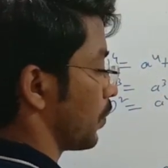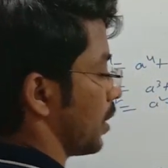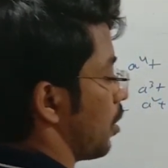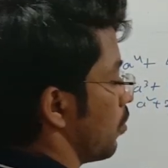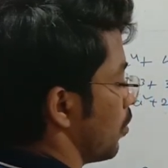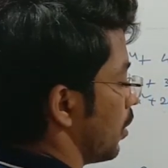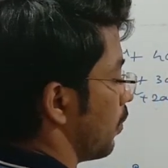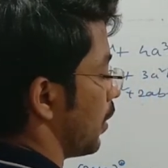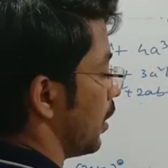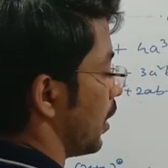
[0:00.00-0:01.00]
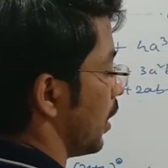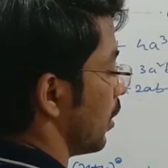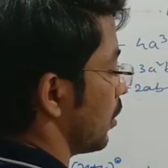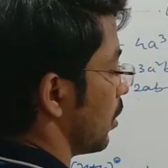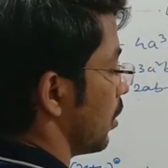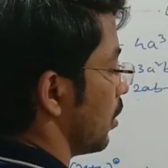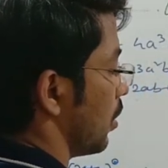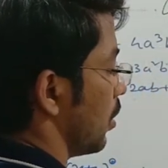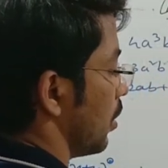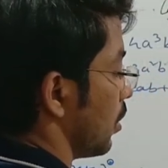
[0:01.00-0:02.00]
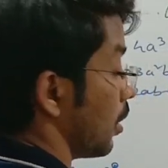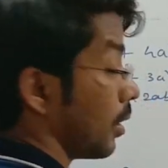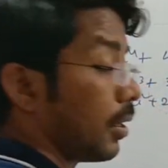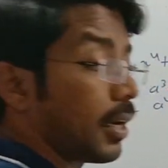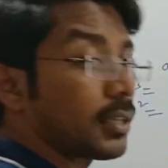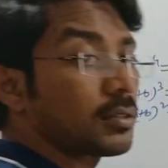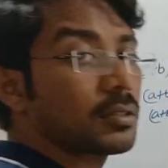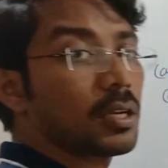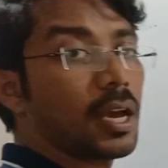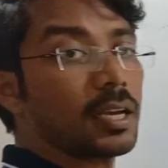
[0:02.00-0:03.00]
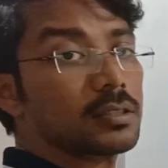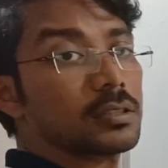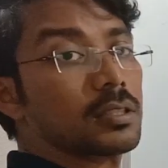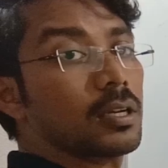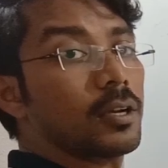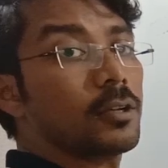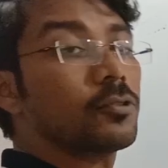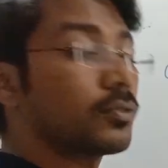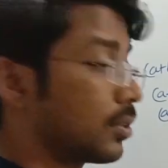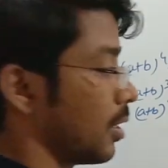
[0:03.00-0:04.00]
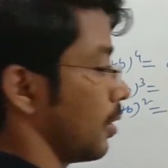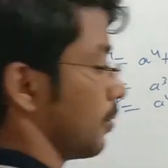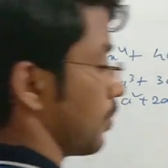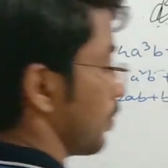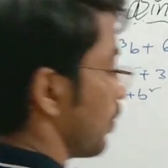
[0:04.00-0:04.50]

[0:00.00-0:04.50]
Now if I take the index as 3,